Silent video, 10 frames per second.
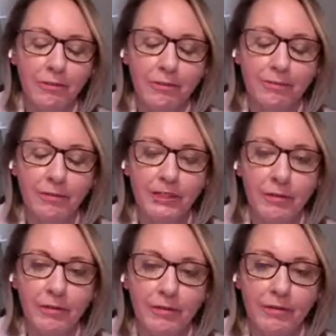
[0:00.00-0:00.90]
a
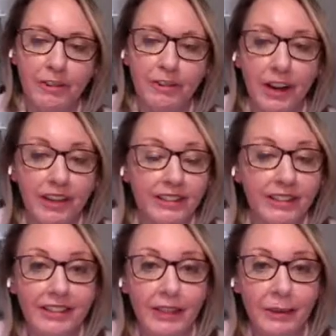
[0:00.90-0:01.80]
history of
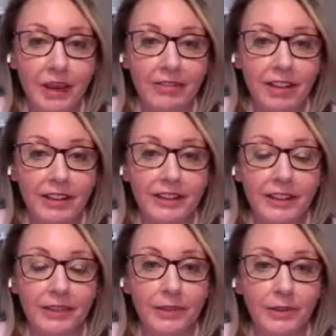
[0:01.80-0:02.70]
some of
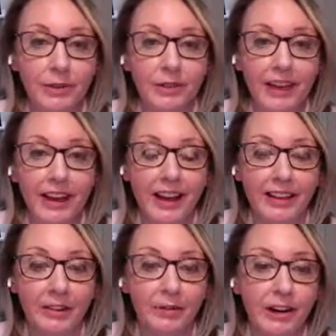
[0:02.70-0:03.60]
the strategies that
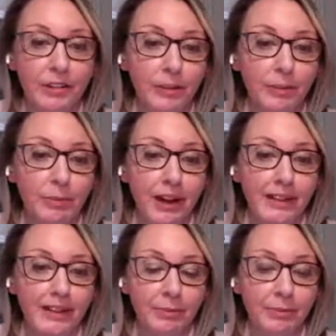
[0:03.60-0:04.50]
behavior analysts have
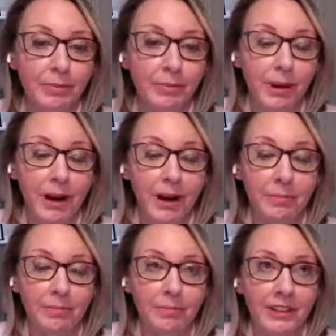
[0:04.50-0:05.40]
used that in
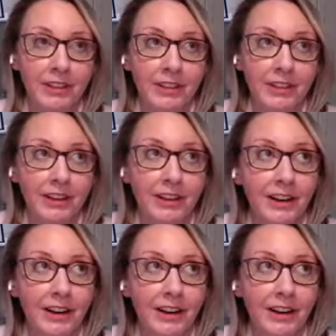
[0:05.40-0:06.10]
retrospect